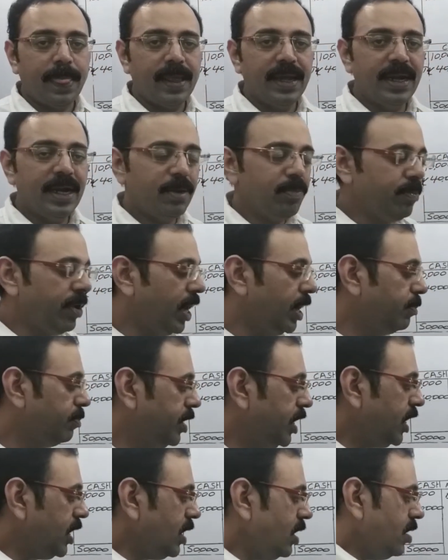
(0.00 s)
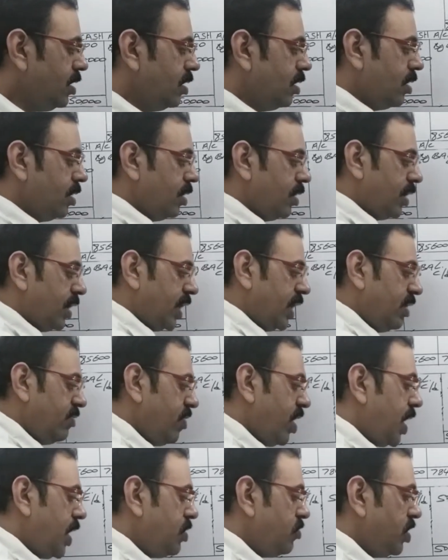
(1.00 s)
It may be
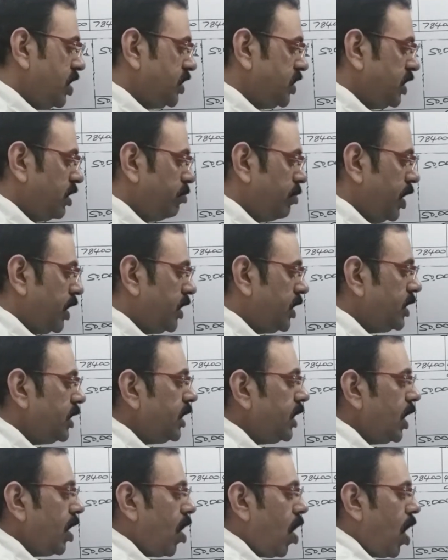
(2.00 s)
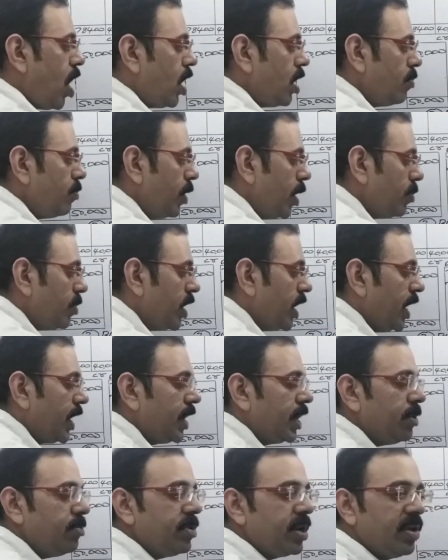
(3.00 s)
revaluation method or
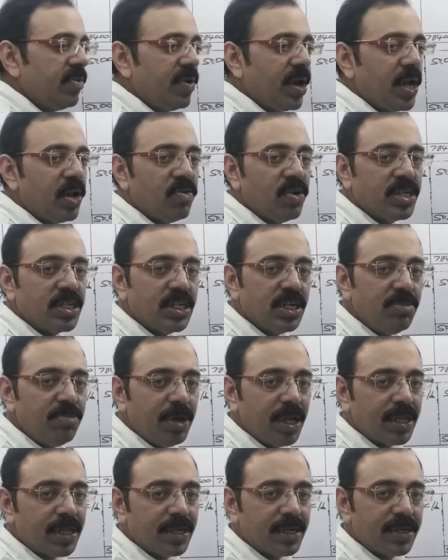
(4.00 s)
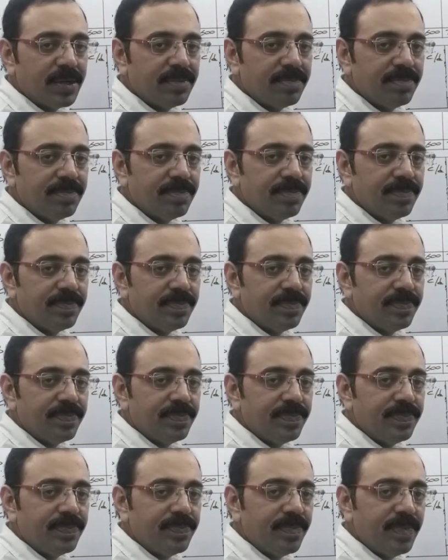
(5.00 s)
memorandum revaluation method.
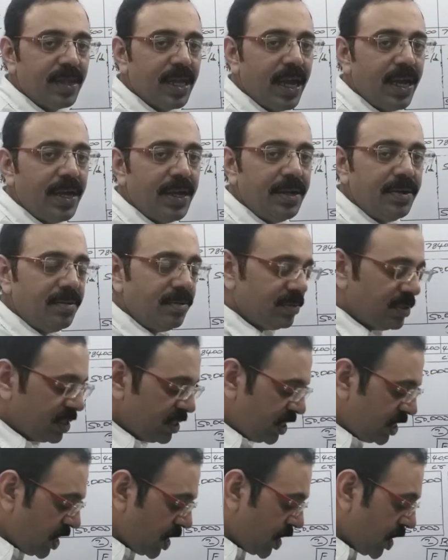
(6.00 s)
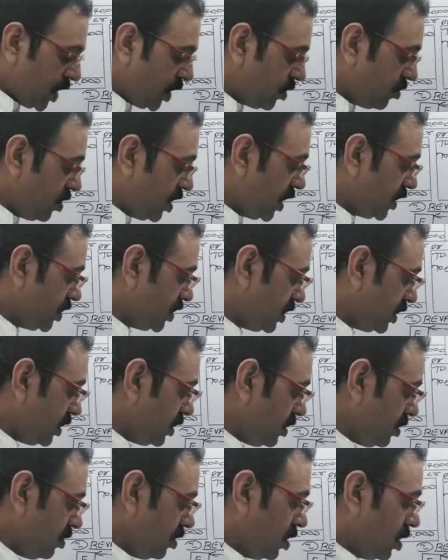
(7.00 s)
Then see the
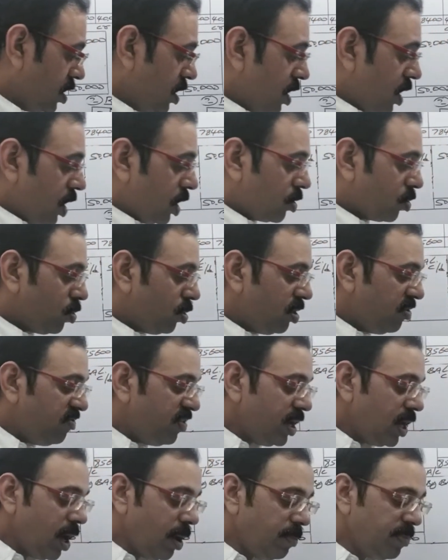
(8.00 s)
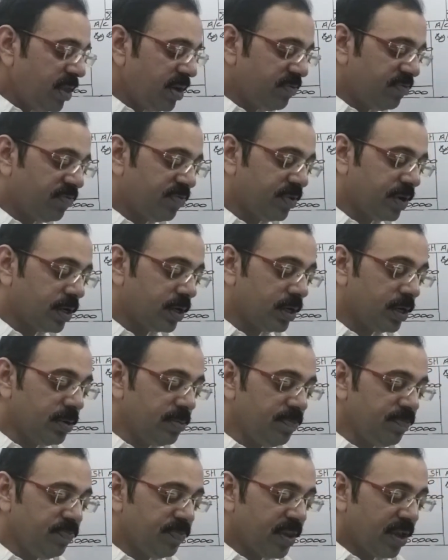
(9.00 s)
continuation. Goodwill of the
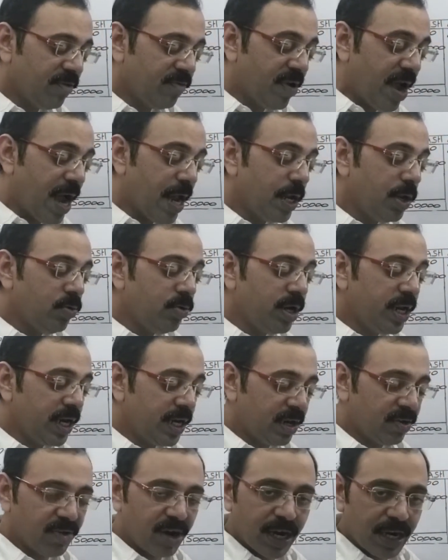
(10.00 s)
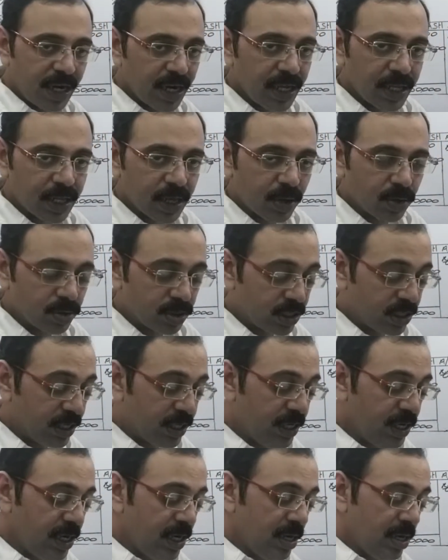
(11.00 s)
firm valued at
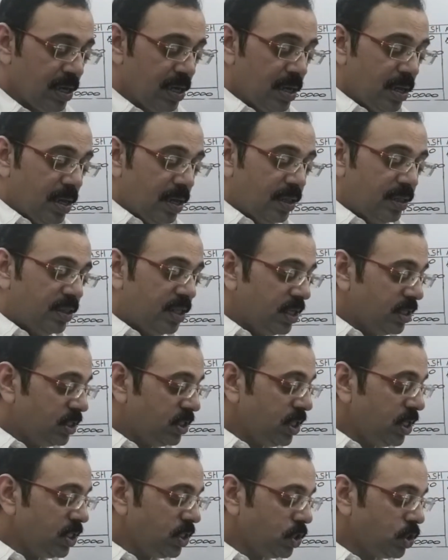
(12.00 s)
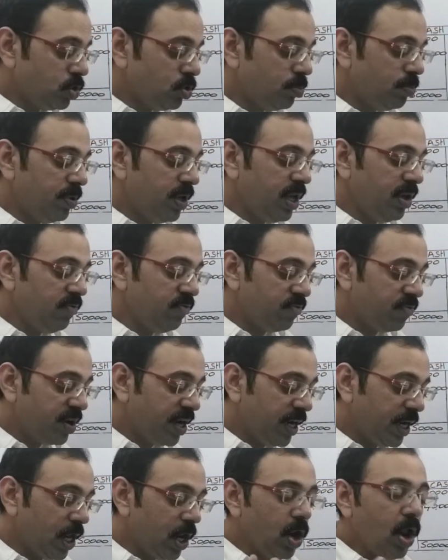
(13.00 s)
20,000. This is to be
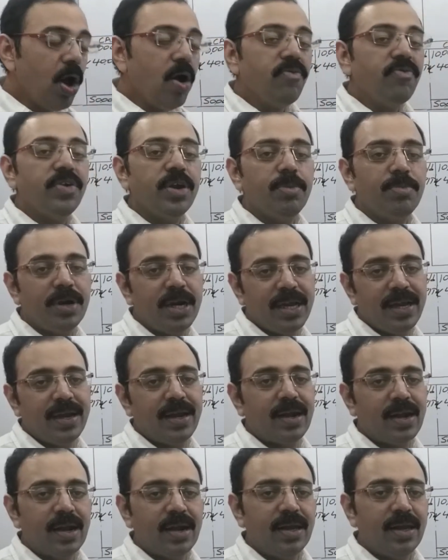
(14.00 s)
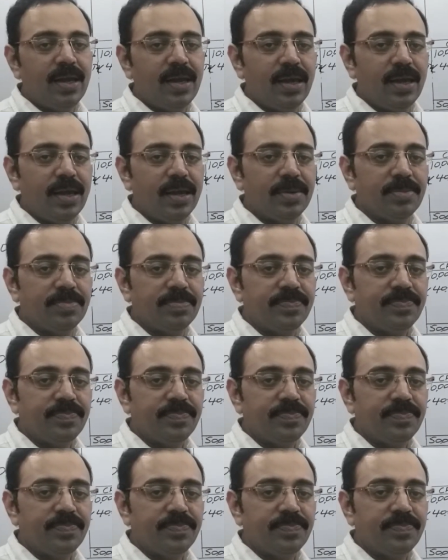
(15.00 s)
written off immediately.